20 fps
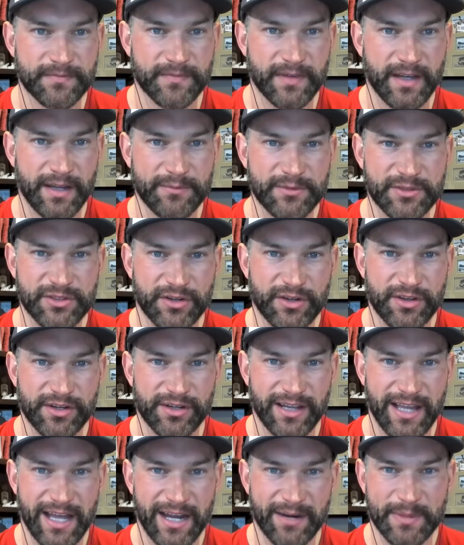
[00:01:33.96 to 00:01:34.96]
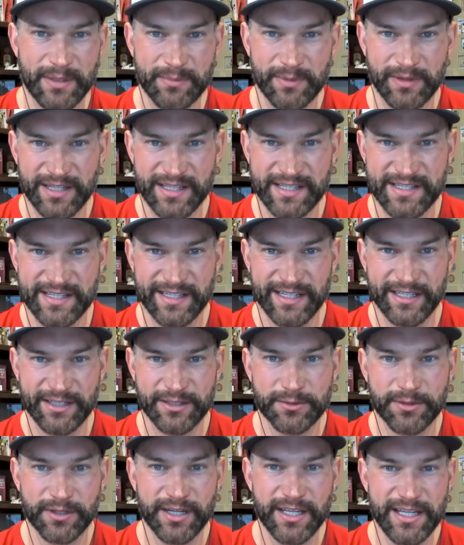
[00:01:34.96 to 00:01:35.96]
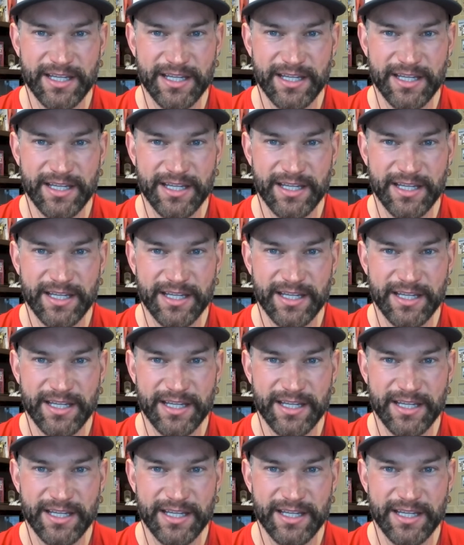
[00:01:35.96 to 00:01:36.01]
I'm sure there are a lot of people listening who are